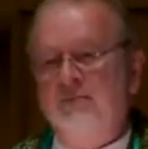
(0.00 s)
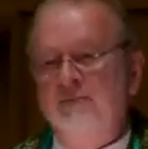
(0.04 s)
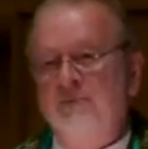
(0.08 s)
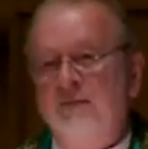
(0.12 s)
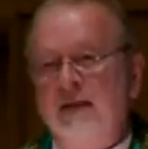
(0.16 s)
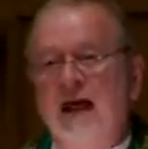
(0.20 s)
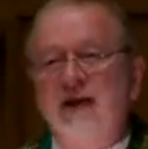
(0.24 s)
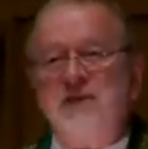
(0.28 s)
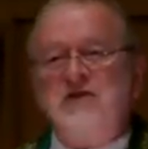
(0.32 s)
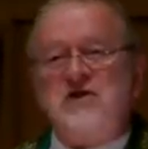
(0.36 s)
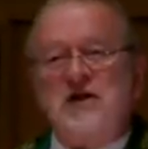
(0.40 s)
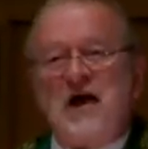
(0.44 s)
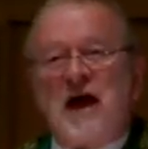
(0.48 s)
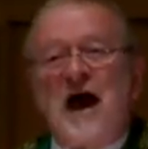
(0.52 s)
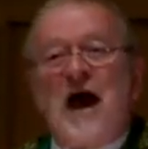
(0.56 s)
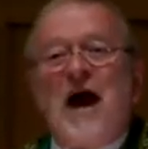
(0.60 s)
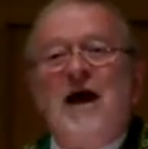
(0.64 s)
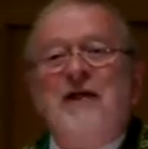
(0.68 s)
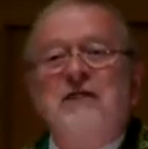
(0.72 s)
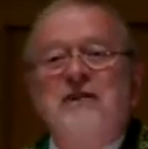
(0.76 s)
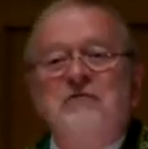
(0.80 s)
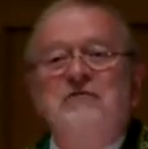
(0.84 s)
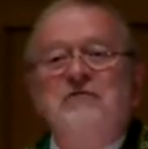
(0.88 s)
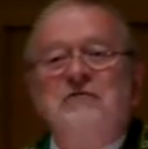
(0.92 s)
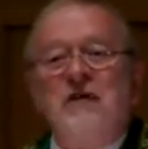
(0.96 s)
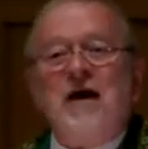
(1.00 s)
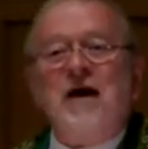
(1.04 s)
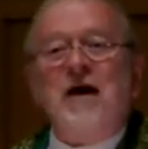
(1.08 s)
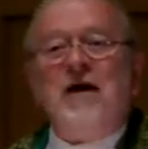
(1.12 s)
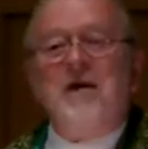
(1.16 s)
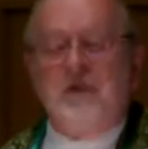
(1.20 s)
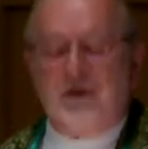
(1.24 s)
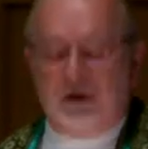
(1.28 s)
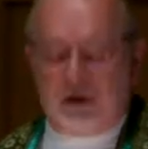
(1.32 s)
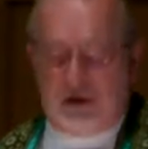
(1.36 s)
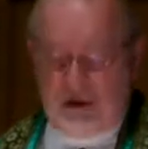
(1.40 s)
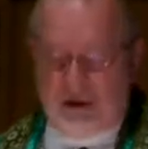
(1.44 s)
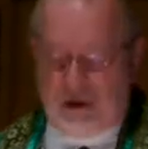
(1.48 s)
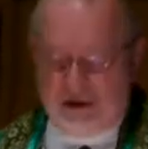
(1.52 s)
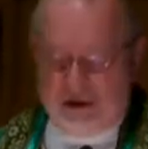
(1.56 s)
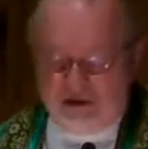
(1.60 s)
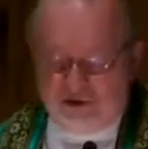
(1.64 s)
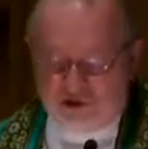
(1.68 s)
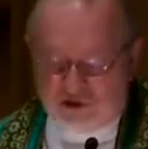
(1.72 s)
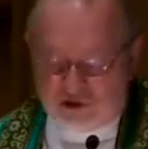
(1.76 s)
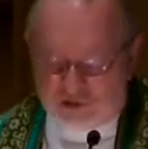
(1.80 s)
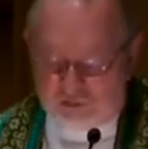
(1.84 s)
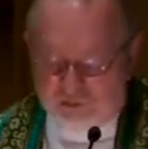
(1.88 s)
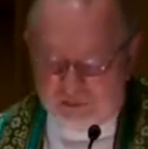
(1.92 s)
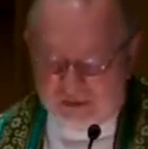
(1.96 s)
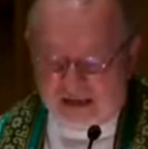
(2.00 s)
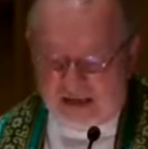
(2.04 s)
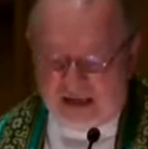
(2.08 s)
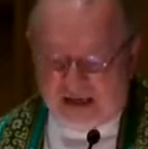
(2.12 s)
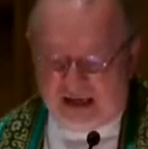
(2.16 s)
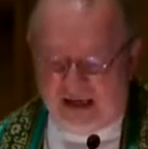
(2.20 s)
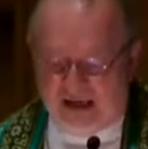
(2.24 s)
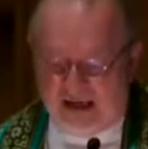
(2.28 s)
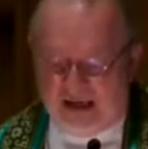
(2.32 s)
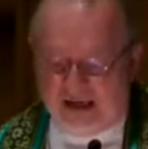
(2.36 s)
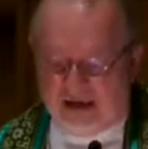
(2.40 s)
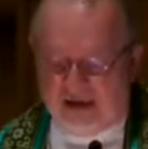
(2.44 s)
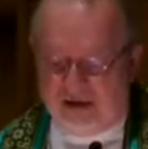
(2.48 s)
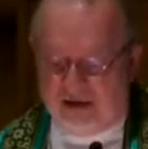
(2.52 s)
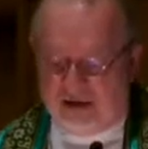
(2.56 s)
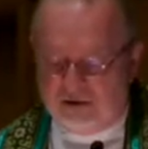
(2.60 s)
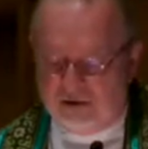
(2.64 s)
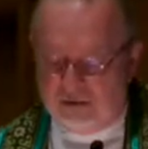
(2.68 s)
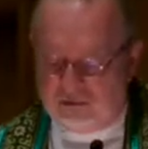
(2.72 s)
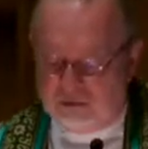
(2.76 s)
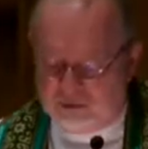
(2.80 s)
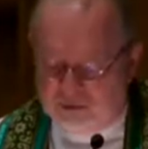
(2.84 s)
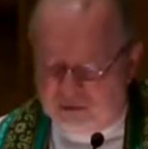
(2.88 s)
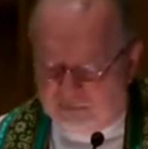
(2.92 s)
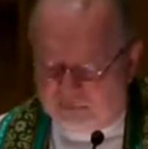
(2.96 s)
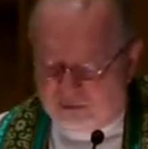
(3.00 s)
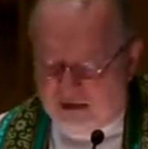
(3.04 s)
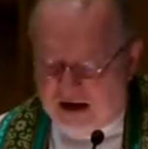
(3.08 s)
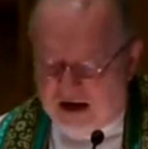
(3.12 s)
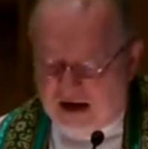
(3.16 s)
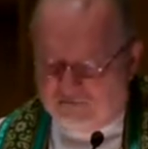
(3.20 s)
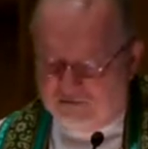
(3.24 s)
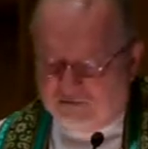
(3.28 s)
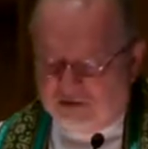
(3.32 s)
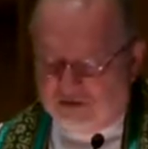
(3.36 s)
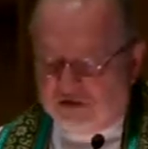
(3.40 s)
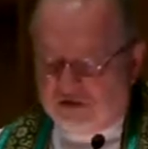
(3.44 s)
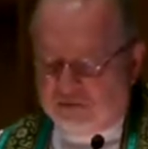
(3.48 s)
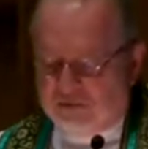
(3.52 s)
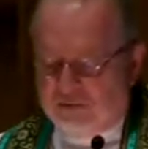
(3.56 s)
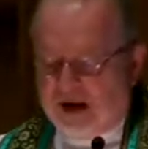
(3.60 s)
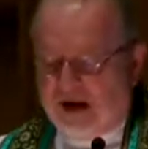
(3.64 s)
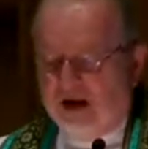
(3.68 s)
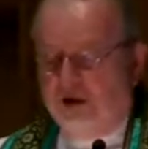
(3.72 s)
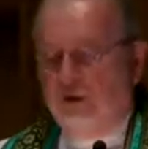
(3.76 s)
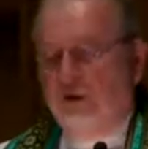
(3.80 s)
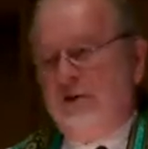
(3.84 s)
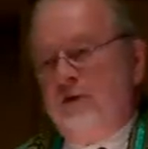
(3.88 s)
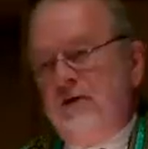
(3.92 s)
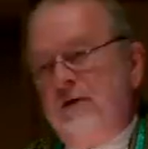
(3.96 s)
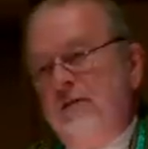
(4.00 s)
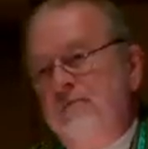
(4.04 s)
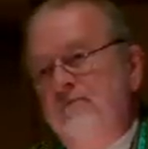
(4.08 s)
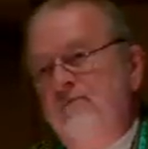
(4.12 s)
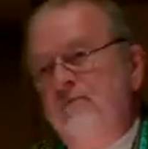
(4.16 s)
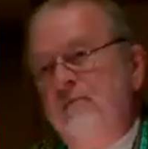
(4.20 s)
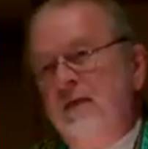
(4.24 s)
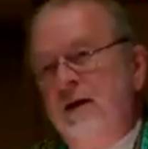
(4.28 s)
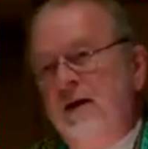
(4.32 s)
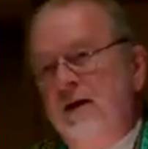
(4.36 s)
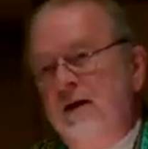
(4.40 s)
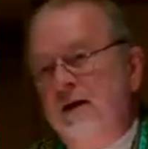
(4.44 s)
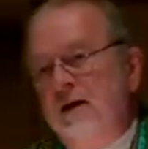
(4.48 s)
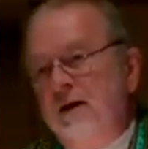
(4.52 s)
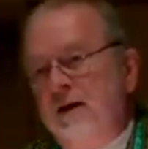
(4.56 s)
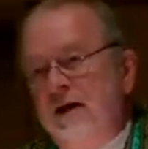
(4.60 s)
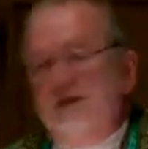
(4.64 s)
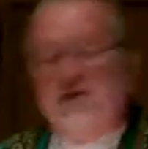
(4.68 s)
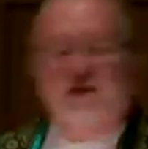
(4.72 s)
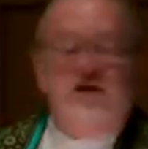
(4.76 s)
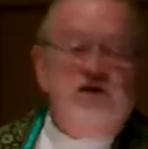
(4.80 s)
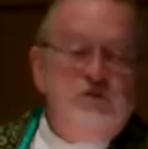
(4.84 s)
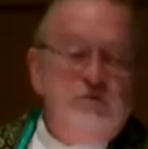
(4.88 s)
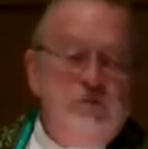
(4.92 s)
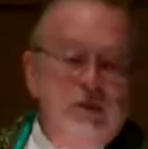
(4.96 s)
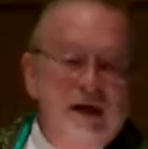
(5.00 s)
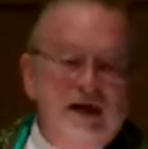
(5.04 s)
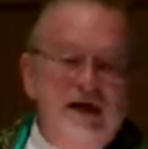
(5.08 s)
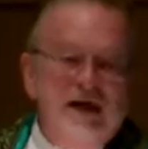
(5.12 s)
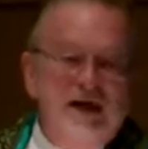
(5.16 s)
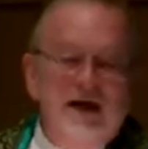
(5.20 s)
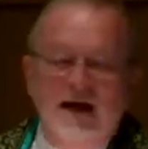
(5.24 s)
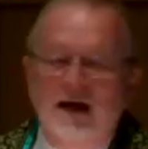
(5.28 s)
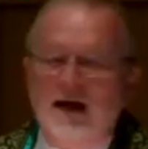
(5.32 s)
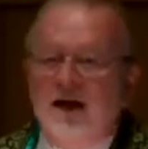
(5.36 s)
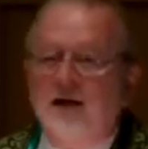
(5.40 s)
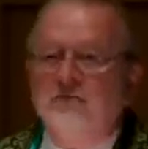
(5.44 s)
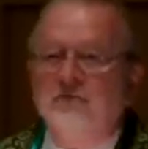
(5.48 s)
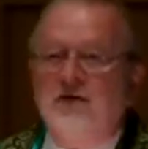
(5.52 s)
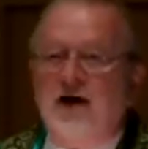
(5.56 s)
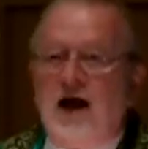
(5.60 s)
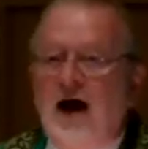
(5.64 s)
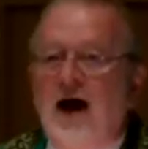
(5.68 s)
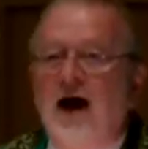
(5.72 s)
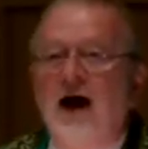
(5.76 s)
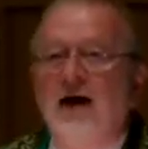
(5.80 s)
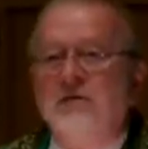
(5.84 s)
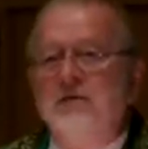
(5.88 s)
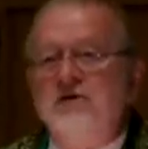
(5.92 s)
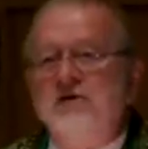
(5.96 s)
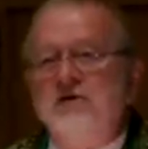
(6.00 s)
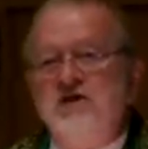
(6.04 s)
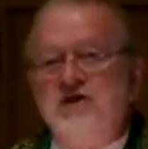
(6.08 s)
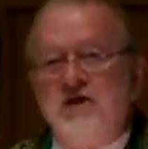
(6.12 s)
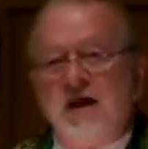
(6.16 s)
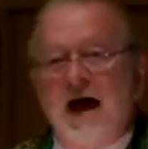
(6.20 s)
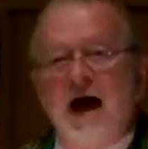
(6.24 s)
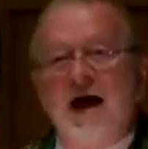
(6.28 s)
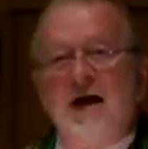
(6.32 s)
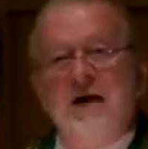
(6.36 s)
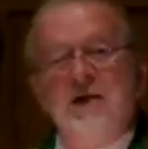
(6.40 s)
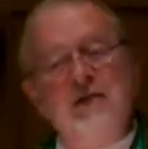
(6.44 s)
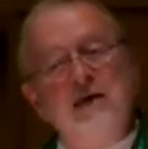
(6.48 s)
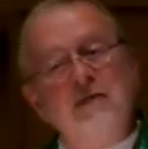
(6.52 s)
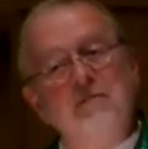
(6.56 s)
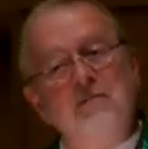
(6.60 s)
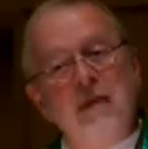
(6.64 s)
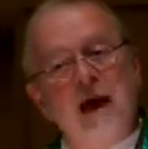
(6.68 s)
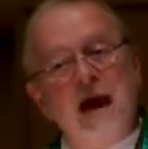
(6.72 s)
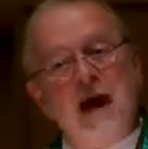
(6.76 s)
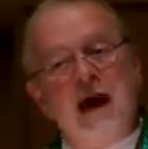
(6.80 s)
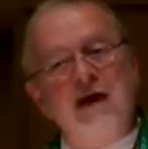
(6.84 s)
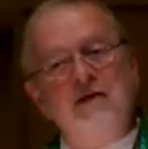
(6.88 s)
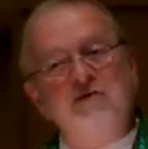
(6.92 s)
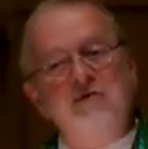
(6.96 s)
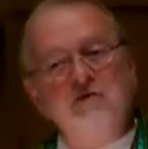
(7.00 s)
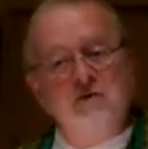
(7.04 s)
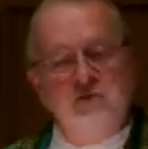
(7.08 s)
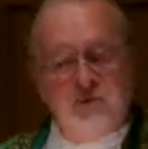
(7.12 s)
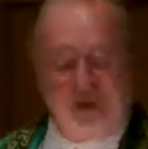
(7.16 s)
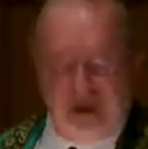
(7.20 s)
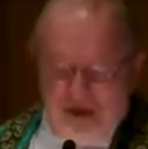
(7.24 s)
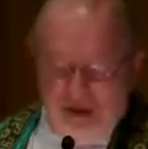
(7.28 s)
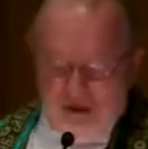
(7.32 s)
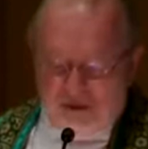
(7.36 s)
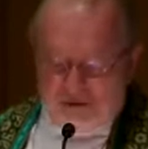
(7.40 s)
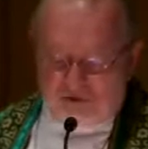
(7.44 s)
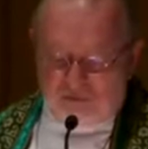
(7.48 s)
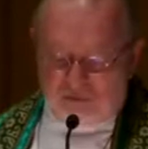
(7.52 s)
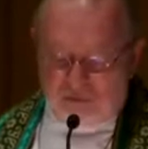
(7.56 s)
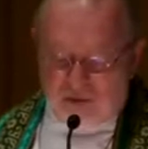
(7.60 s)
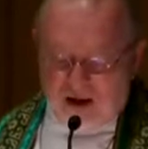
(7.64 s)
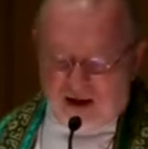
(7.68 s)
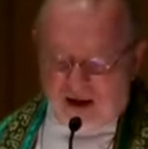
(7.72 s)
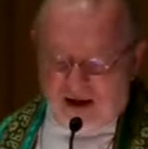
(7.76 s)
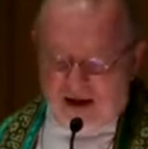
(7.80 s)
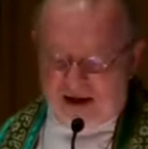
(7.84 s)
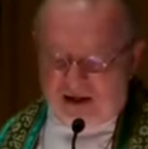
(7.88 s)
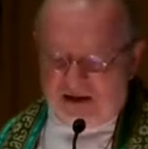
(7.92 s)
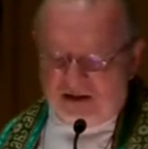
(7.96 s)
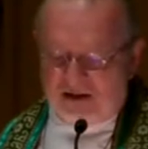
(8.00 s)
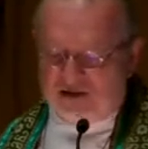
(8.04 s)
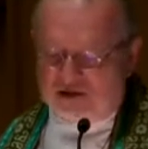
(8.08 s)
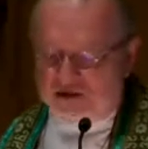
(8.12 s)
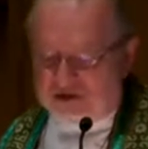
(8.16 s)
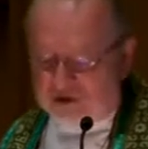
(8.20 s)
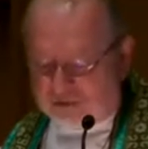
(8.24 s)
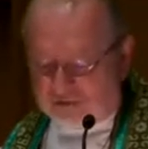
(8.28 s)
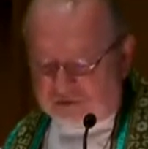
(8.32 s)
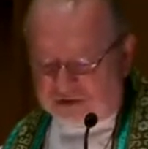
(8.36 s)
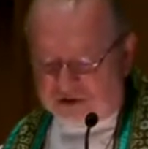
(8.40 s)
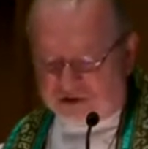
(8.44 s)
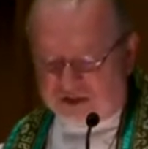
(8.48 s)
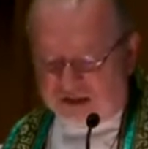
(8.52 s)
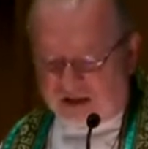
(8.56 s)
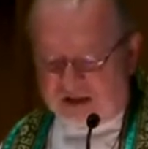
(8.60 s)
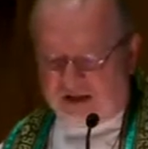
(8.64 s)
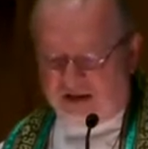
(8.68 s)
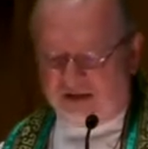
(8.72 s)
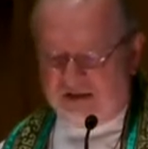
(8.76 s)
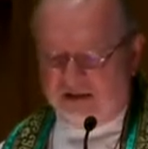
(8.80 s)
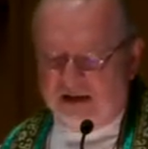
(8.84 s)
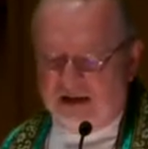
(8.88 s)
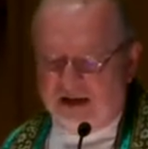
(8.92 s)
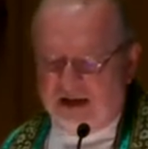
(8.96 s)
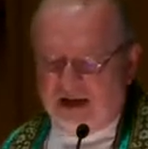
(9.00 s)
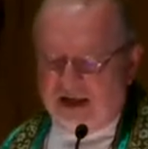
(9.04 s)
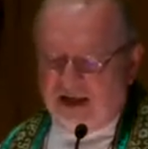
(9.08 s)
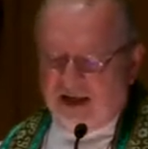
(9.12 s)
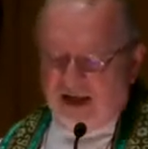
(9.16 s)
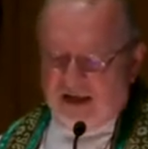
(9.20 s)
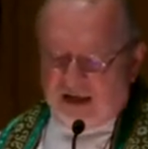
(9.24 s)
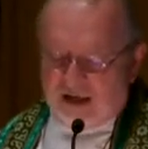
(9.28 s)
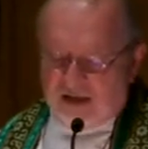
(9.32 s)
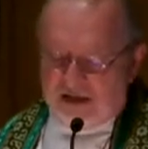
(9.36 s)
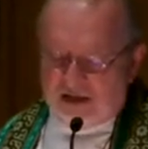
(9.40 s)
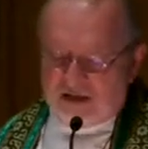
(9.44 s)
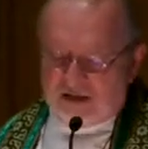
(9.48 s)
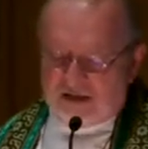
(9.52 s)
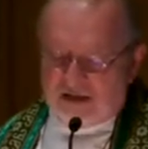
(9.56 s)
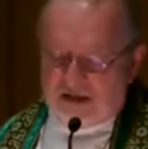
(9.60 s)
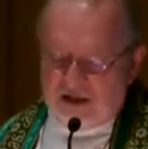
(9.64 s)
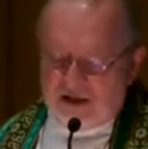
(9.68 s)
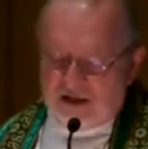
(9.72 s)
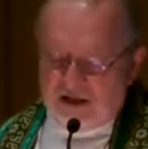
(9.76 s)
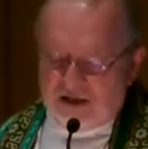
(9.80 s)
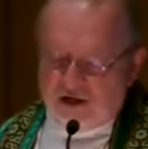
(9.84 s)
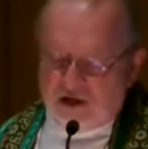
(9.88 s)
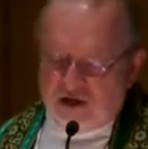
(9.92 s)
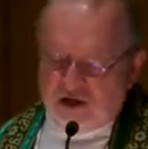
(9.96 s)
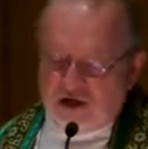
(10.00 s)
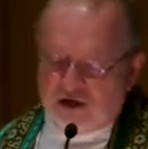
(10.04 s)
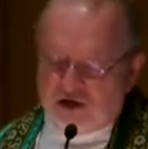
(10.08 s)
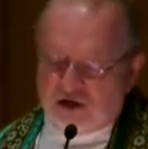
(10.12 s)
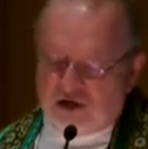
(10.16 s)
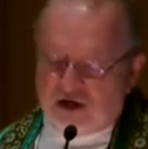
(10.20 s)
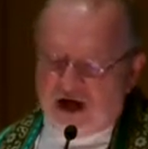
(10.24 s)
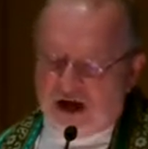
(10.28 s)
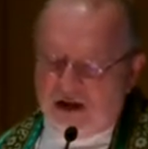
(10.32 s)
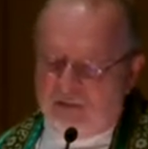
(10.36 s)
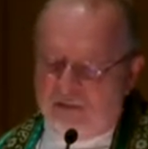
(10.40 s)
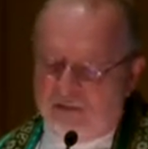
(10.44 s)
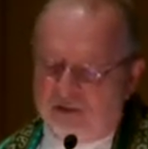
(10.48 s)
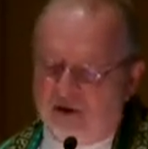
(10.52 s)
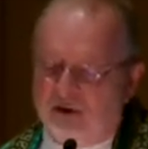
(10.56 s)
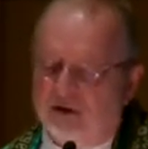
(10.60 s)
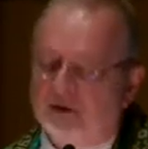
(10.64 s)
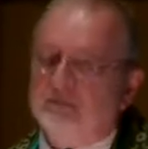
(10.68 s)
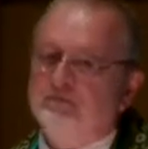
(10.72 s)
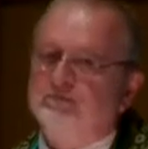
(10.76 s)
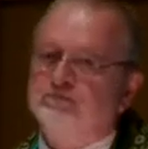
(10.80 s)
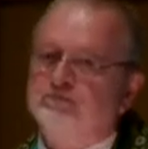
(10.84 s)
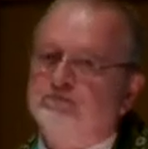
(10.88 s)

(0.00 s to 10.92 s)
That's God the Father speaking through the prophet's mouth. He's speaking of God the Son, the man who is my associate, his shepherd